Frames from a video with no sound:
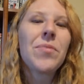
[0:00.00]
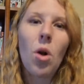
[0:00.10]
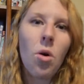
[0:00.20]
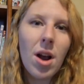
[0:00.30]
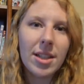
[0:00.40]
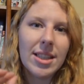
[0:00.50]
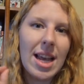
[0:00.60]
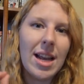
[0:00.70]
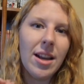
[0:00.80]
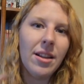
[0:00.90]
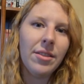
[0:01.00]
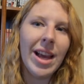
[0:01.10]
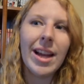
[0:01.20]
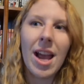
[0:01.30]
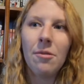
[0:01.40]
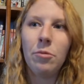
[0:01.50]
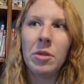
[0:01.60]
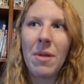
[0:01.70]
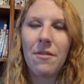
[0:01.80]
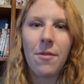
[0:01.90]
Or I'll say it, like, with
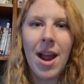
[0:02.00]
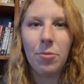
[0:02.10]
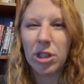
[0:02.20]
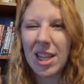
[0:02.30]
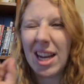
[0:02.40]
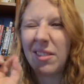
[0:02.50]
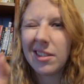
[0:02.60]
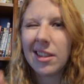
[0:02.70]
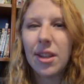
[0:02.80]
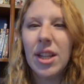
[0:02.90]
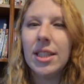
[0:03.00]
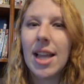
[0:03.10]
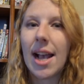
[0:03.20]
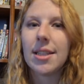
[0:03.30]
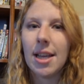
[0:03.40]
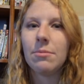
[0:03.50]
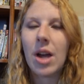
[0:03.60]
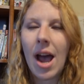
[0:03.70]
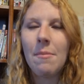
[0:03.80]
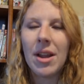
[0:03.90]
my friend, we'll say it at the exact same
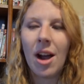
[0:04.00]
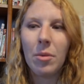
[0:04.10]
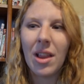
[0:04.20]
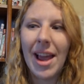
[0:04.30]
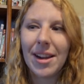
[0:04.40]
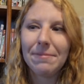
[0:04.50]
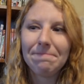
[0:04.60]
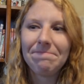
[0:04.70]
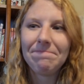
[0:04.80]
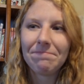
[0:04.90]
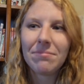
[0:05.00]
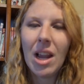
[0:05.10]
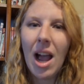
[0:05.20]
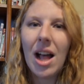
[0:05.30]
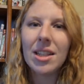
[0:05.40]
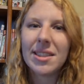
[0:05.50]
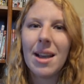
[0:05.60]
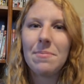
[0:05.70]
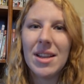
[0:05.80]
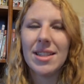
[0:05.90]
time, and I'll be like, I'll
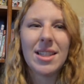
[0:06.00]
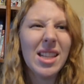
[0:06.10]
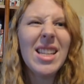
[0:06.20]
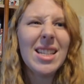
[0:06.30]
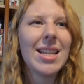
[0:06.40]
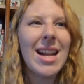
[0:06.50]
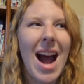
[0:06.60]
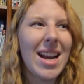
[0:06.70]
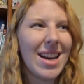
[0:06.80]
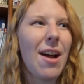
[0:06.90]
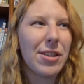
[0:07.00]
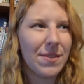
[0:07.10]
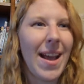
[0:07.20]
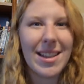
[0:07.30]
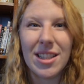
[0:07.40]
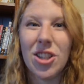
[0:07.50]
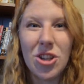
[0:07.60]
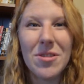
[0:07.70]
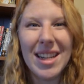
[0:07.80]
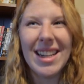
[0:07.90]
accept this, because at least I got it out as fast as
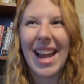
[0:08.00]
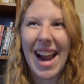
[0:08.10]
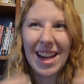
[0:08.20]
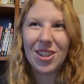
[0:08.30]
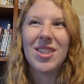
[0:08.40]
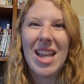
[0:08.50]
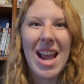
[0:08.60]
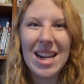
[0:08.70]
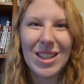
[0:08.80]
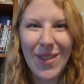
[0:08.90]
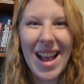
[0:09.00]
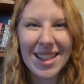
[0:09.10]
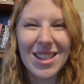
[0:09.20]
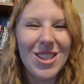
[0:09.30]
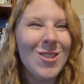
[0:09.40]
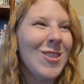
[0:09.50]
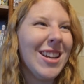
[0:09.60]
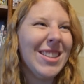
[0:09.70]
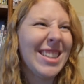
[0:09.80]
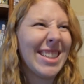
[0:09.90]
you did. Like, I could say it as fast as you
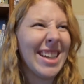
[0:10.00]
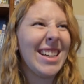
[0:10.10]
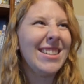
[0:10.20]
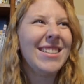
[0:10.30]
did. God.